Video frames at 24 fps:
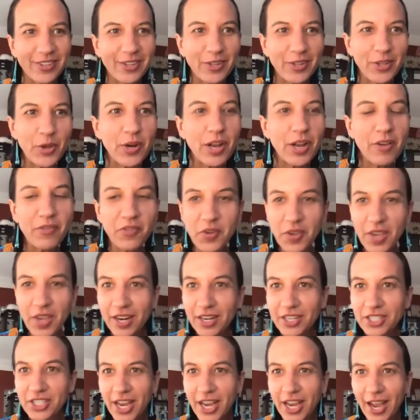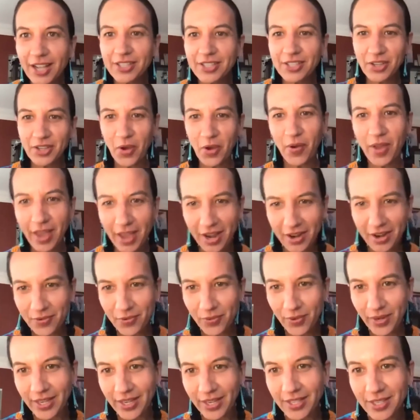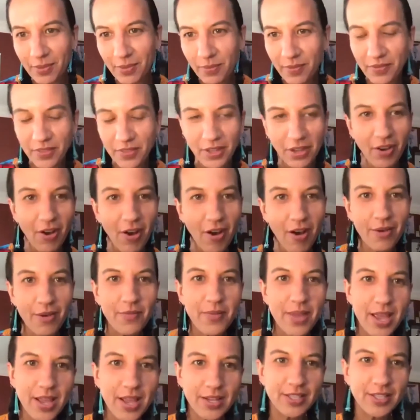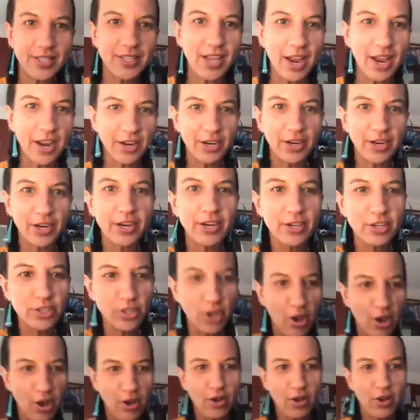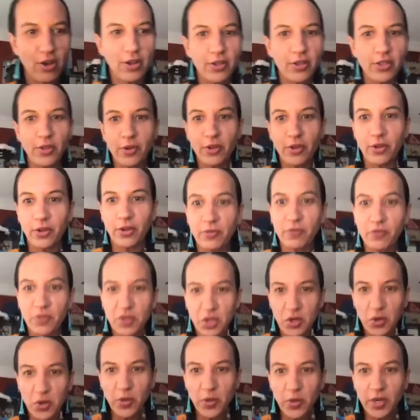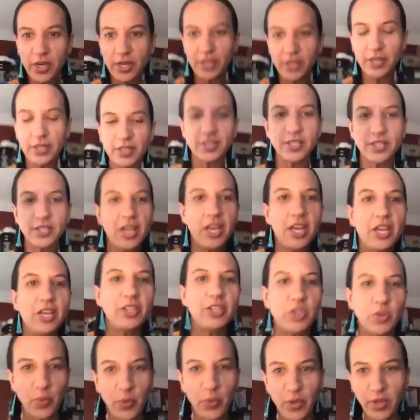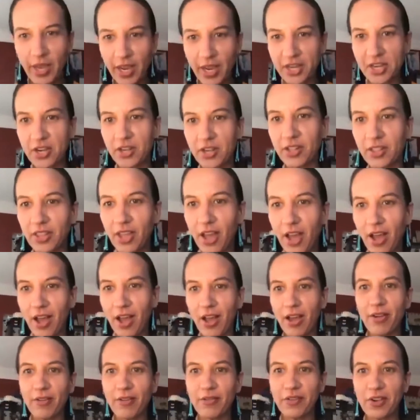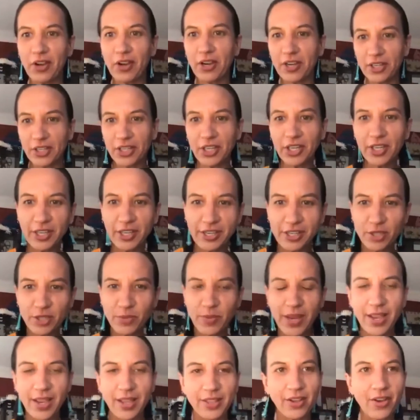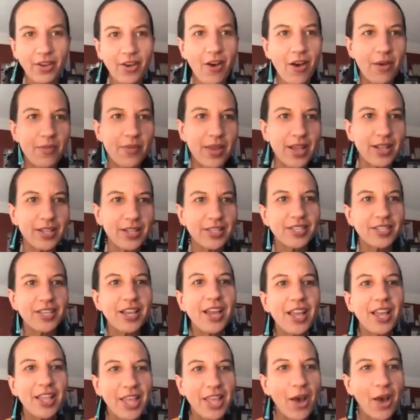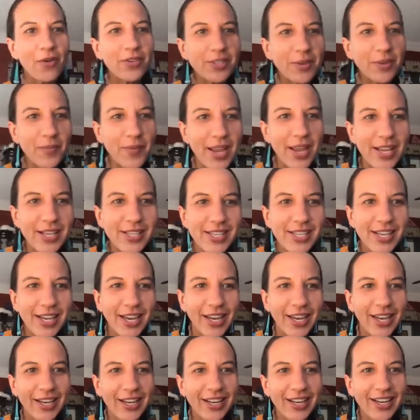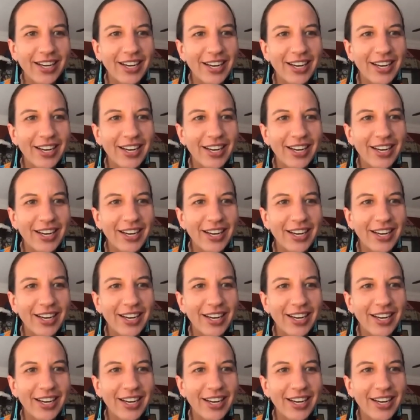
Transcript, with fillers: Luna, if you get a chance, go ahead and read some of the comments. I encourage all the viewers to put in your love, your encouragement in the comments. That Thank was amazing. Everyone.